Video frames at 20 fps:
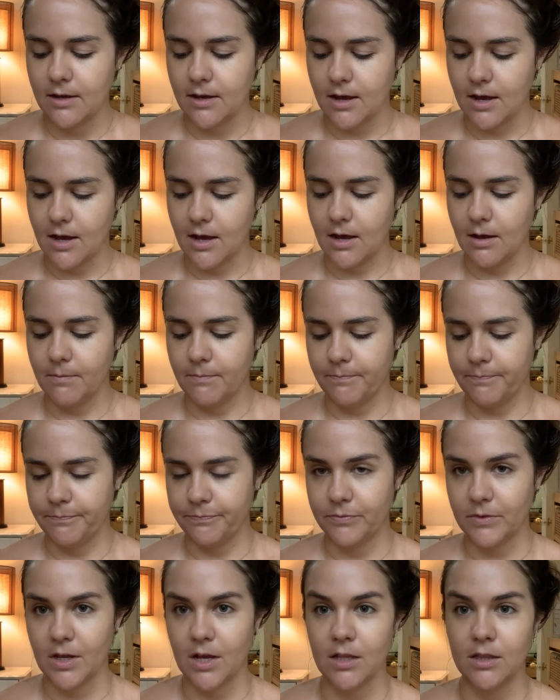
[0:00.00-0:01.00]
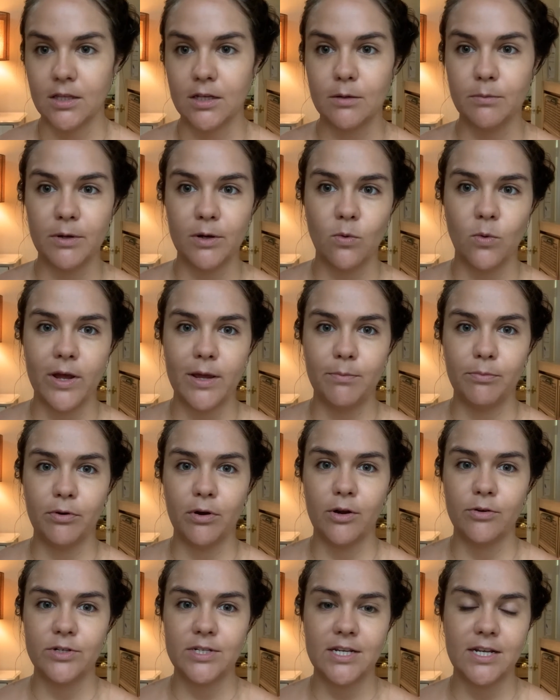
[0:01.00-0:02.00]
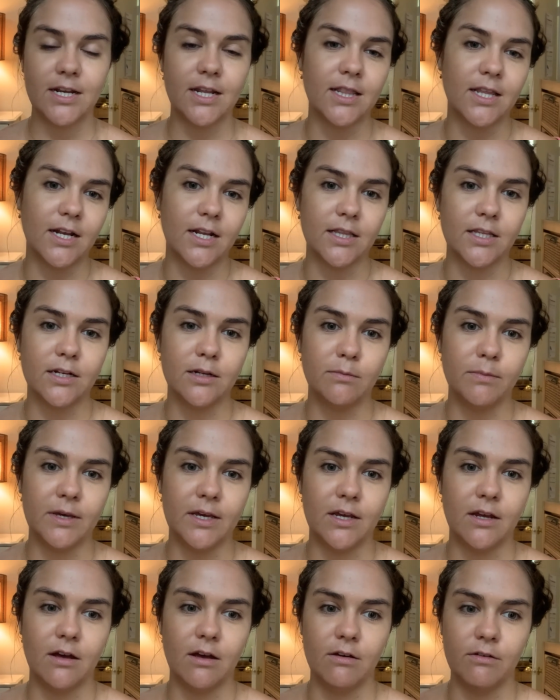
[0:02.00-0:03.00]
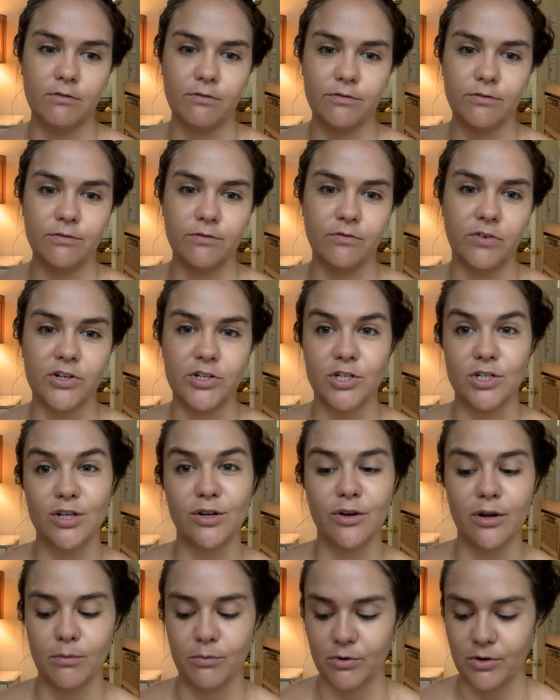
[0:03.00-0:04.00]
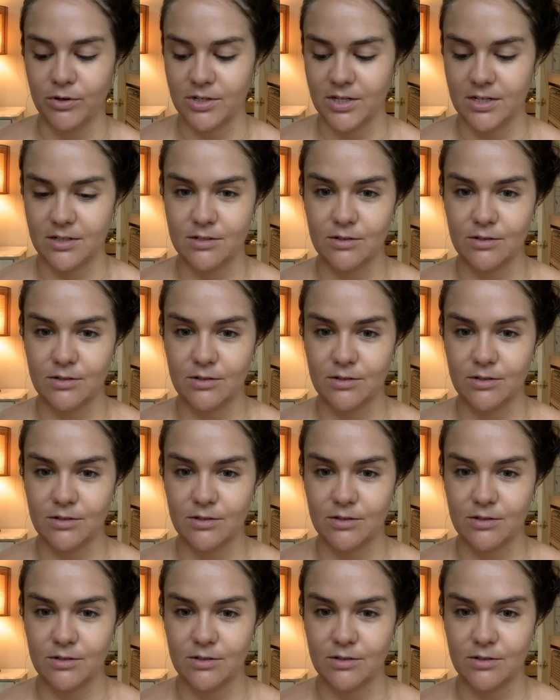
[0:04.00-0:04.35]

a little bit of whey protein and then a little bit of vegetarian protein.